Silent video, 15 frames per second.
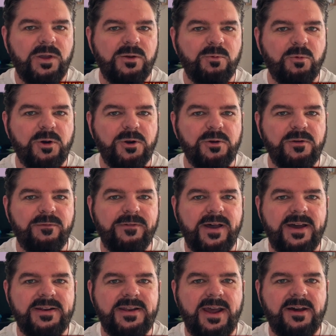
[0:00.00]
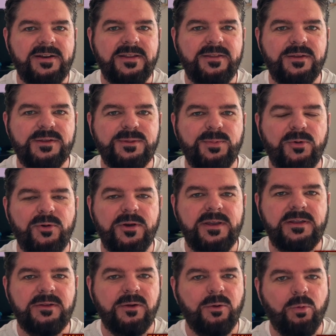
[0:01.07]
we're going to find out at this
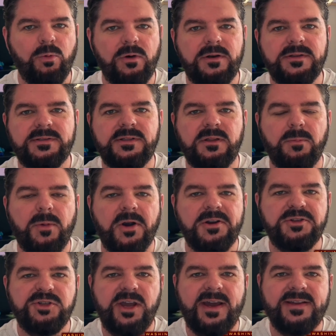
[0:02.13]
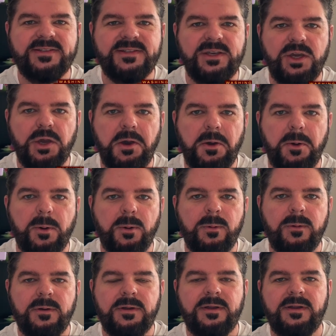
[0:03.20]
point where does Lamar Jackson go?
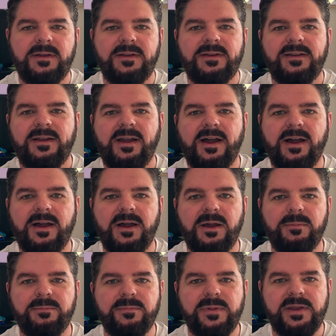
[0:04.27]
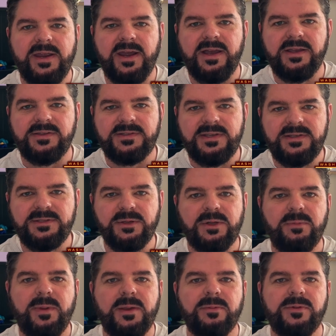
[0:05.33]
um, because he's going
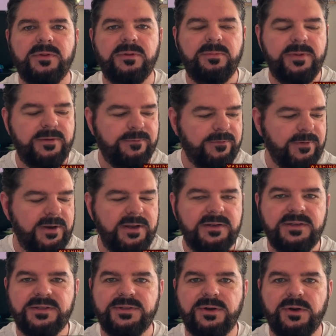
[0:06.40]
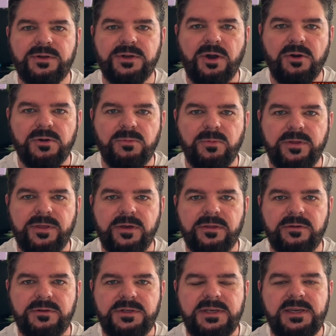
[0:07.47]
to be able to be free to start talking with
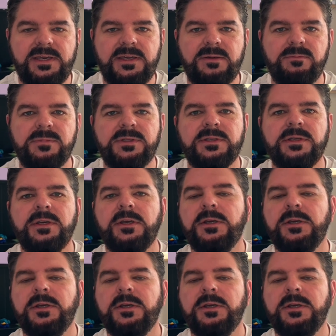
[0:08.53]
other teams.